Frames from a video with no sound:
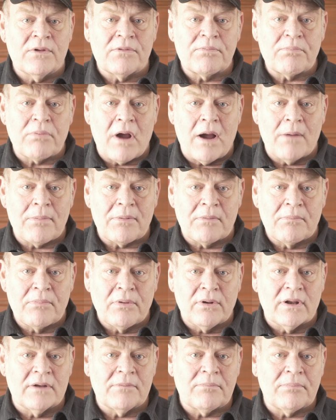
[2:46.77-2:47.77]
with proper
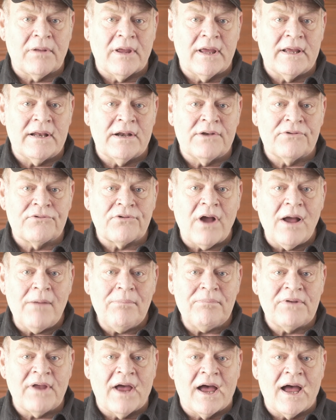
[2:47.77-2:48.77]
bullet plate and
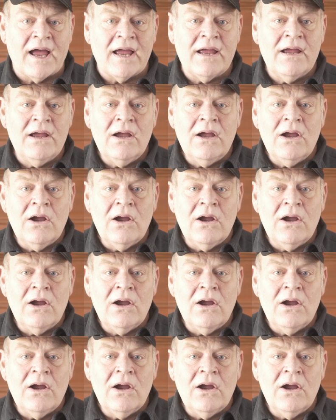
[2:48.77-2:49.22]
drop die,